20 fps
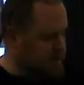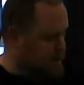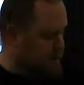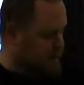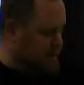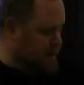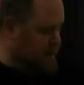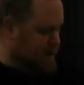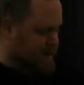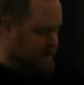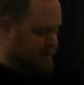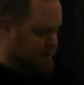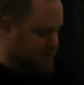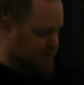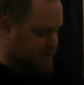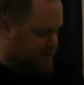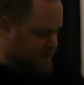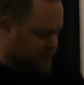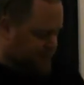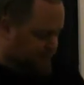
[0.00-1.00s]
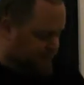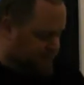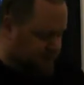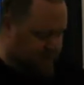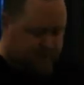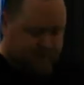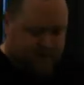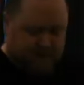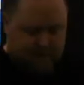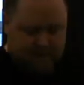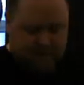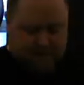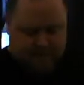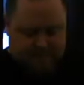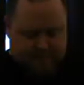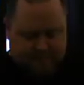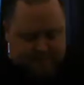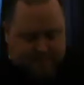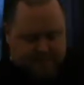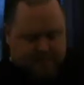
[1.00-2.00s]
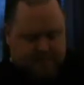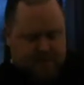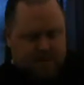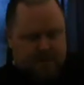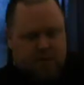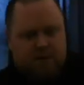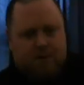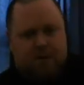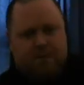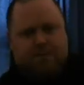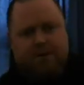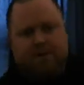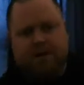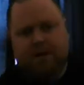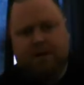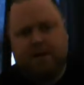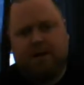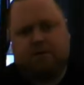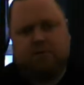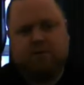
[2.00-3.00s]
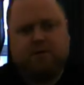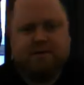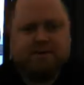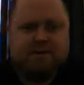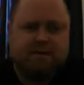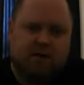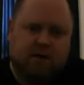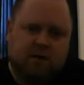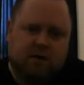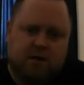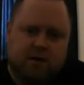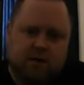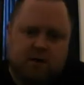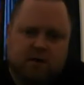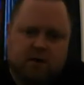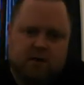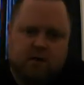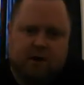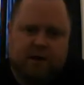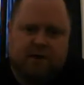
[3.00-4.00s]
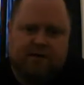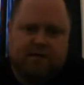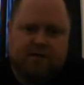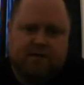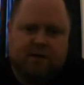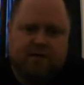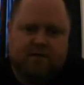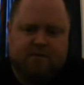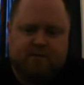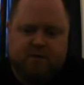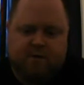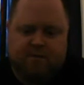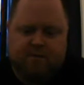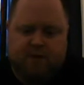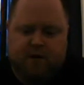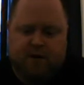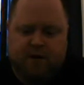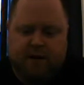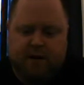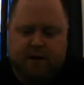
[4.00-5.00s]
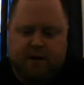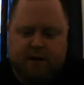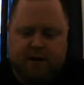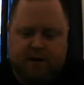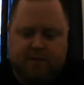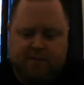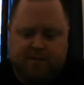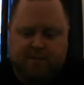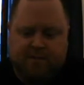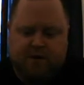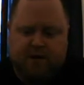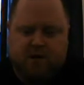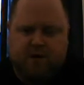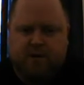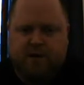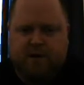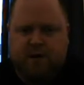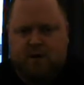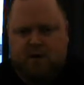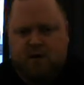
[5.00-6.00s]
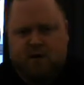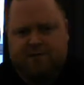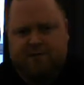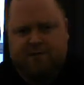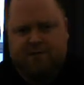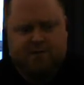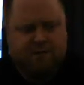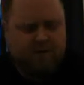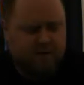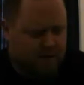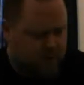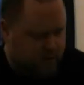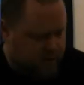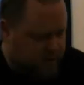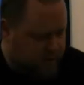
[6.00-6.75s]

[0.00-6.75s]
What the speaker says: Okay, I'm going to be reviewing a beer that was kindly sent down to me by Ewan at Harviestoun.